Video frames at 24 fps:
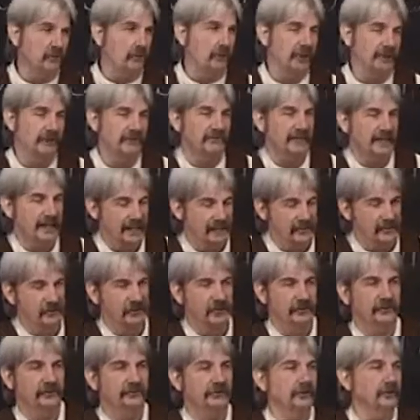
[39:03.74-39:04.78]
of what
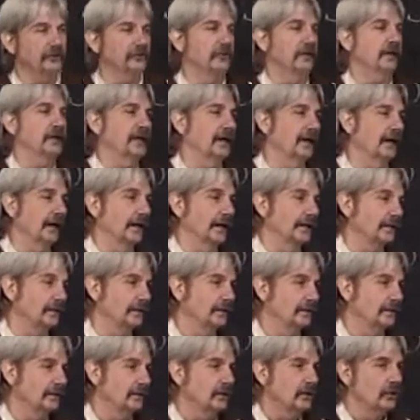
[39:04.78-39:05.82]
evangelists do today
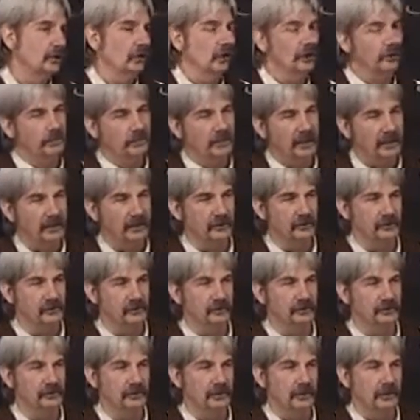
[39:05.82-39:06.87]
or ministers.
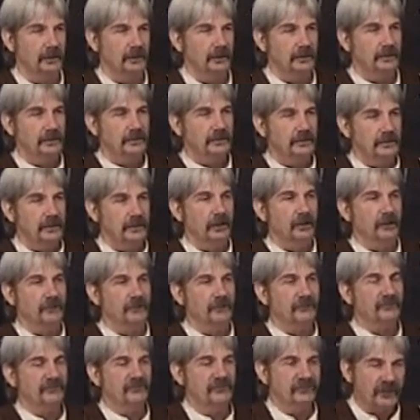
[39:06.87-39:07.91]
You
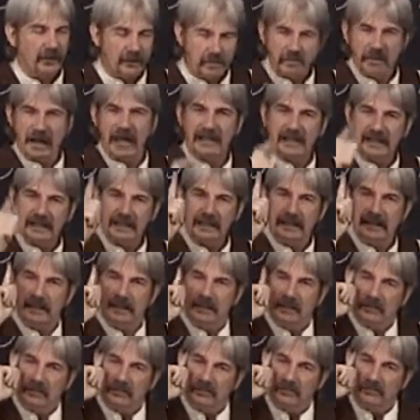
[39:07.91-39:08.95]
know, if somebody
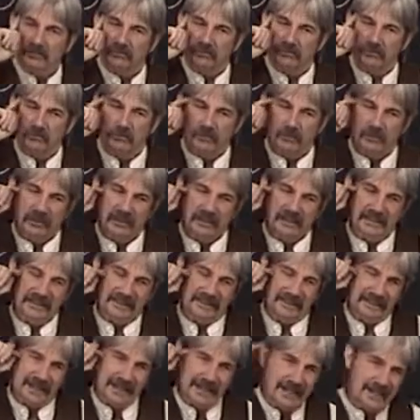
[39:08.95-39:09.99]

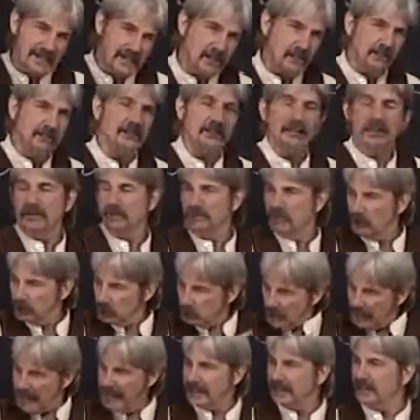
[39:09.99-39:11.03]
gets healed in
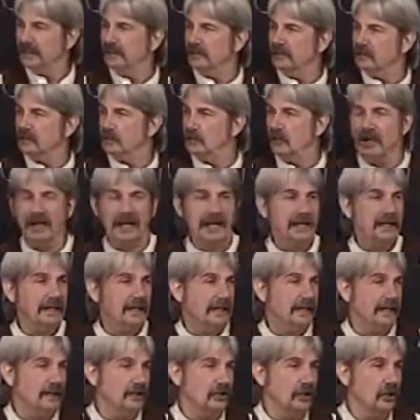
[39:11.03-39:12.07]
a miraculous
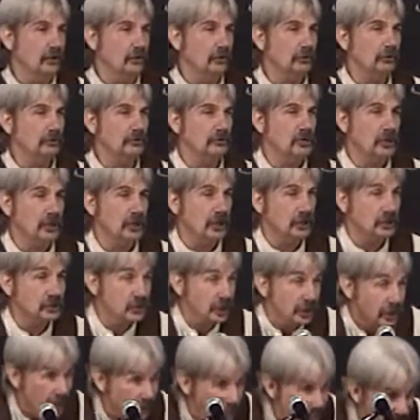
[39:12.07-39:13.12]
way in a local
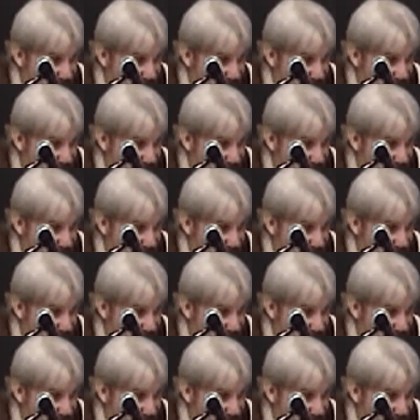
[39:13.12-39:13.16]
church,